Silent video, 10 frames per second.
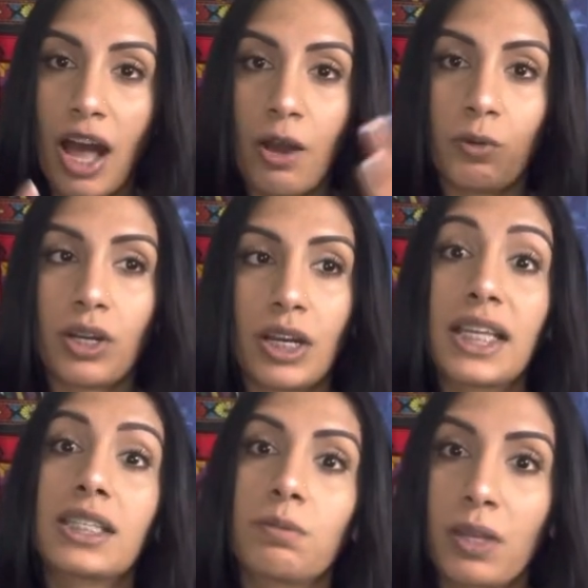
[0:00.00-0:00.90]
our
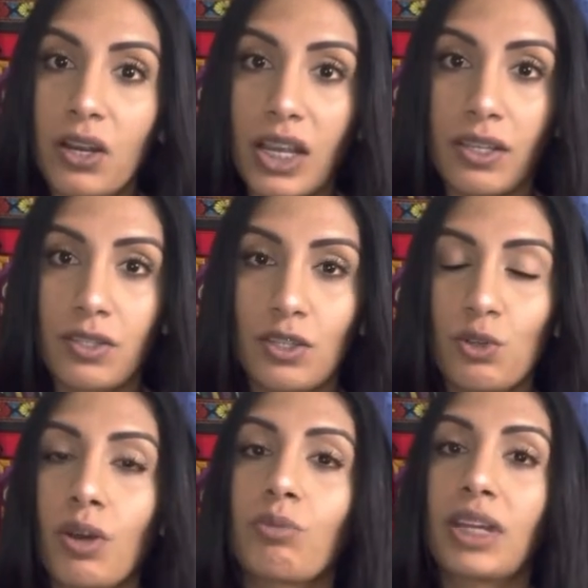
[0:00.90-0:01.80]
experience,
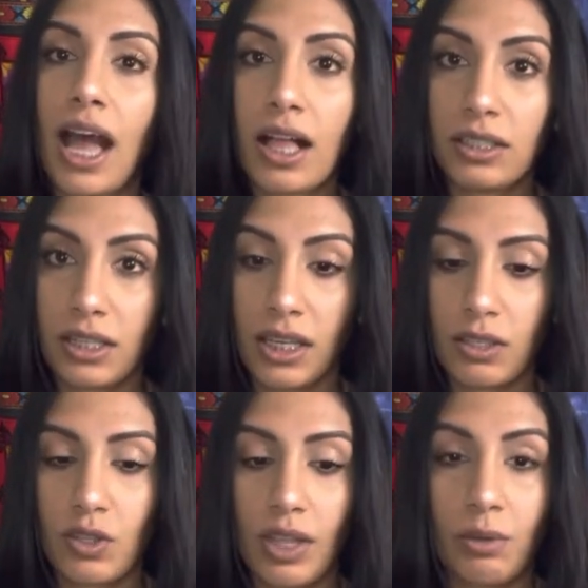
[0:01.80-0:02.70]
into our reality,
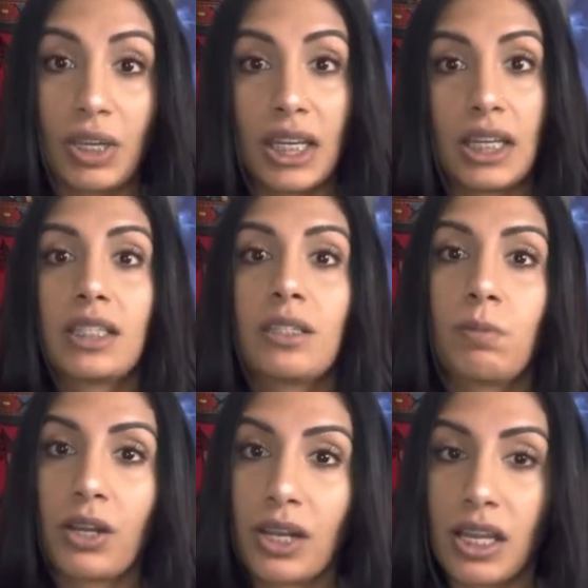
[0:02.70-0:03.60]
so that we can
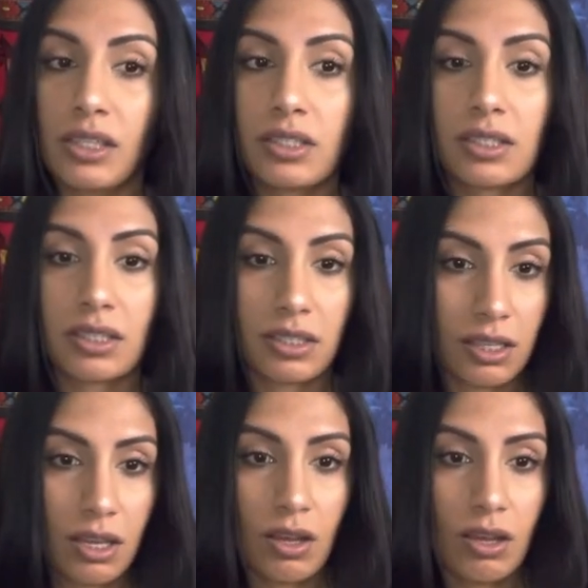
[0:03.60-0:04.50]
experience
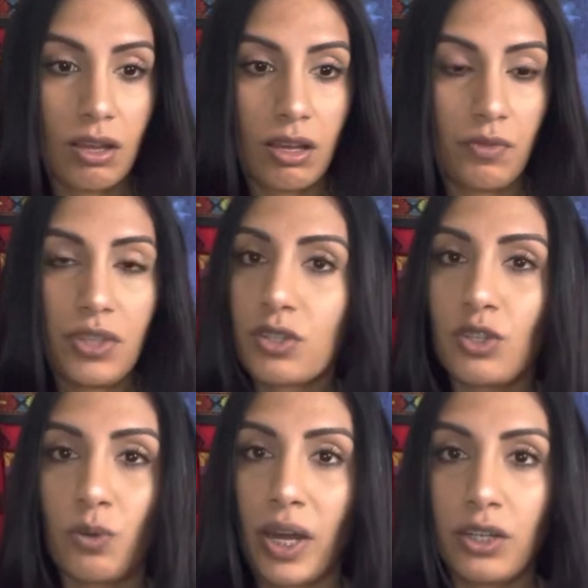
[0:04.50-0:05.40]
this
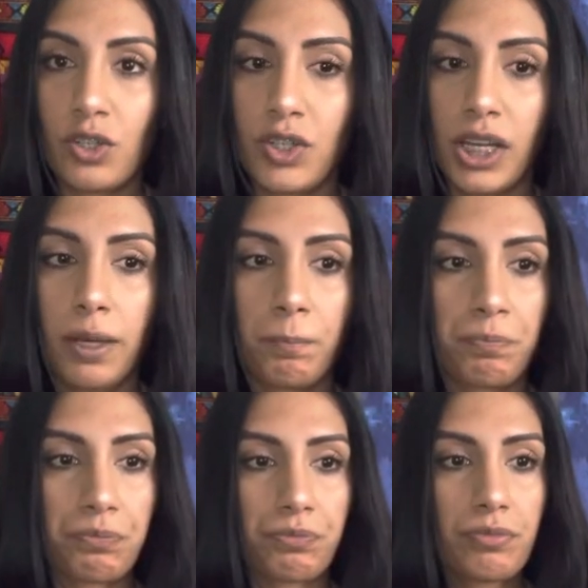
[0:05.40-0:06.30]
new energy.
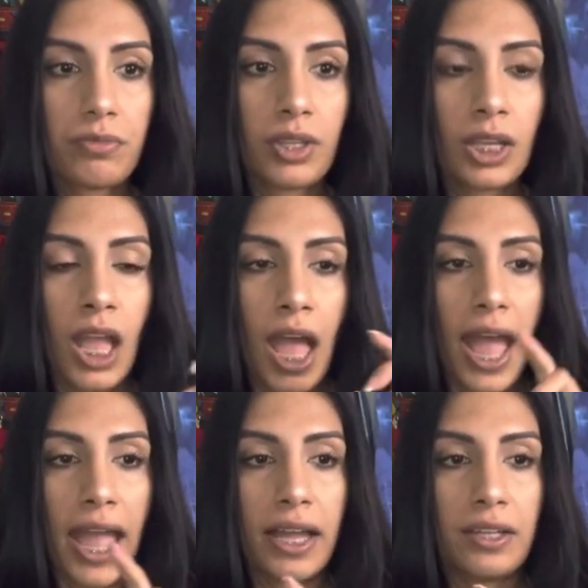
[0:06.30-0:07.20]

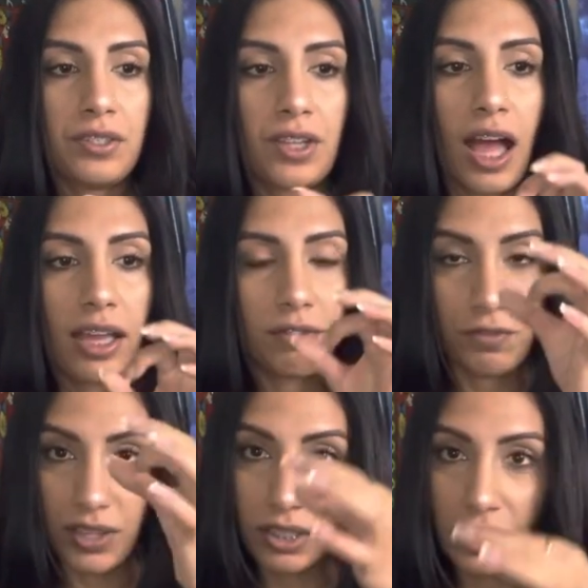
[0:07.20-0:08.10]
And I
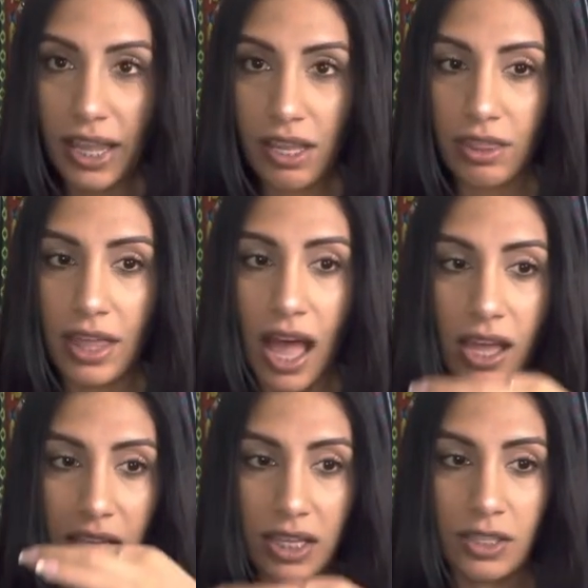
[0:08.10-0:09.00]
feel like
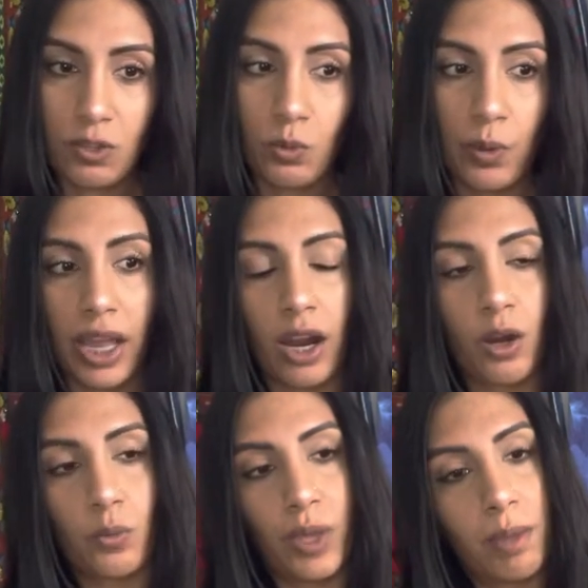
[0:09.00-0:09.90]
that is where
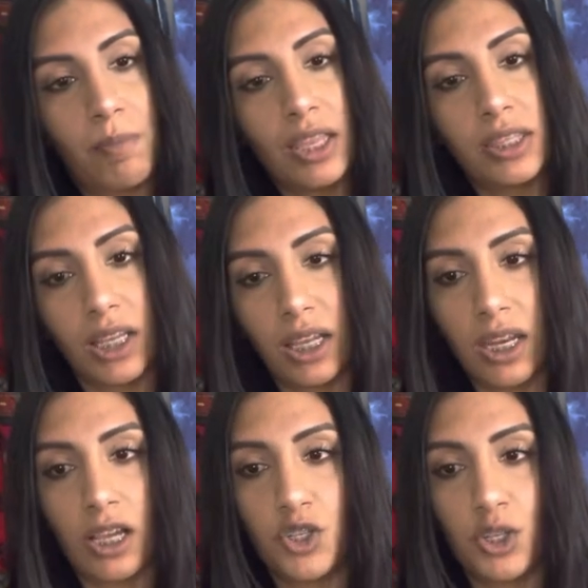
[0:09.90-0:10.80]
we made the
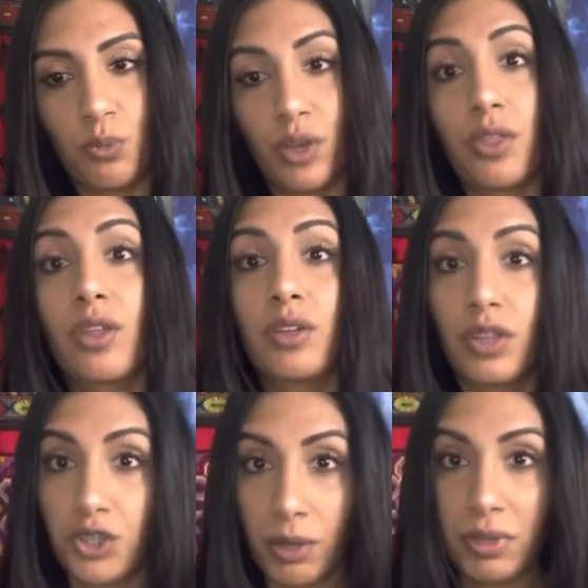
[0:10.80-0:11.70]
connection with
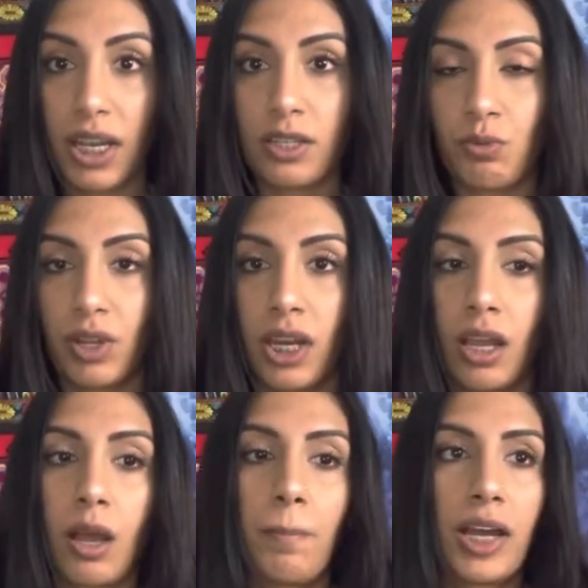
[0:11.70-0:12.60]
the Gemini's
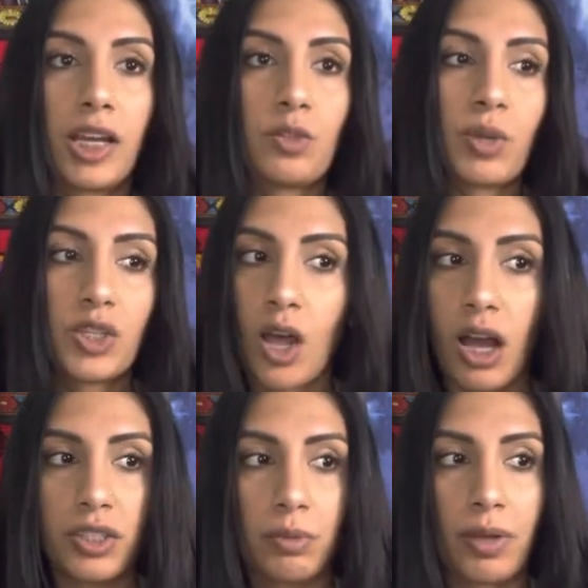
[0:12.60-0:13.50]
reading, because we
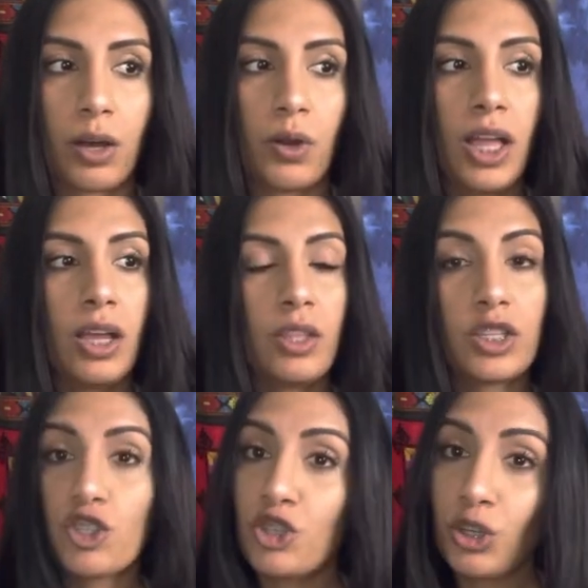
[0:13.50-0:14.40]
talked about
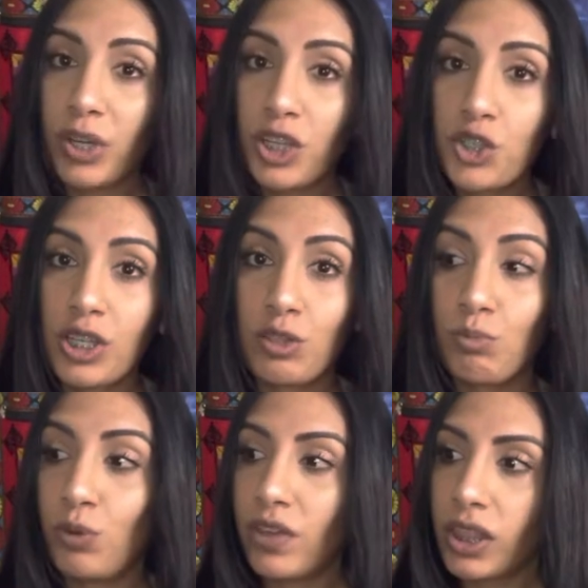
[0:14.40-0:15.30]
this newish is
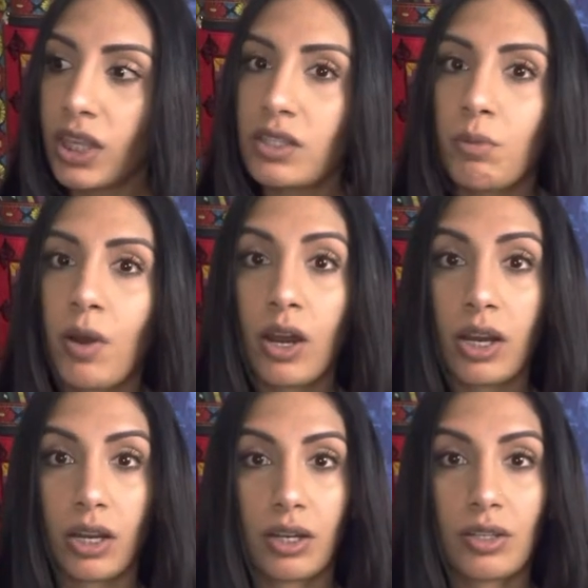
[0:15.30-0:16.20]
moving things
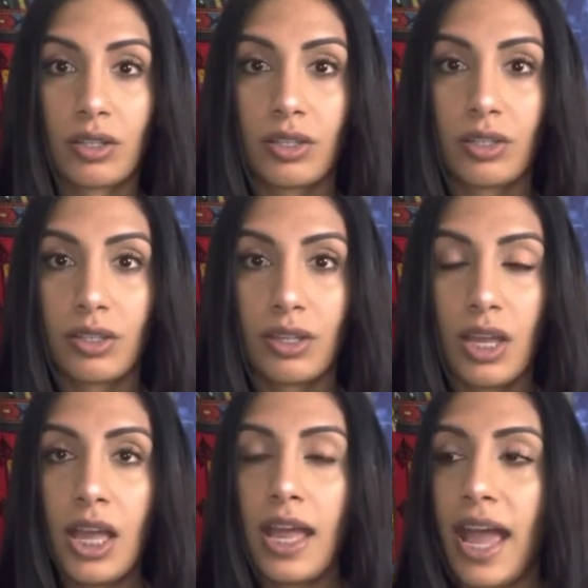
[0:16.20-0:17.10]
apart.
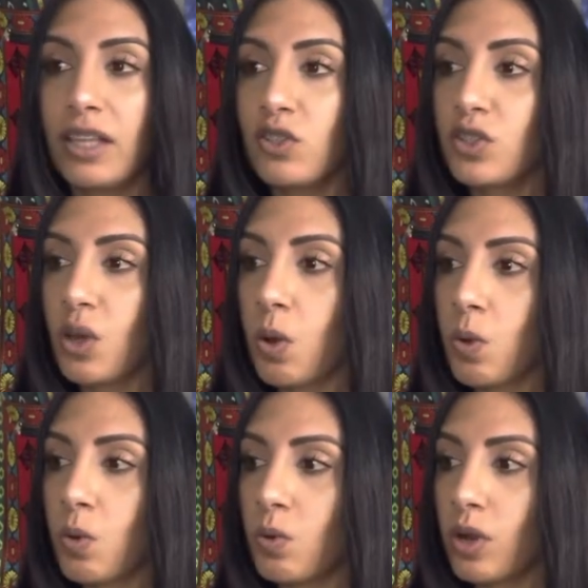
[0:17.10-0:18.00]
And
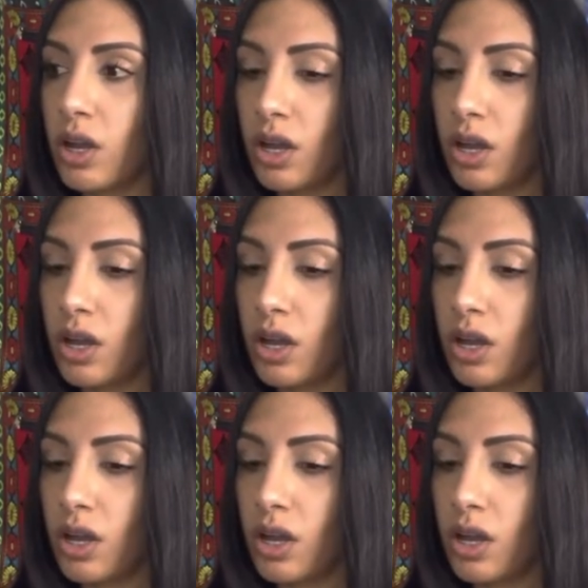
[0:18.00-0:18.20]
so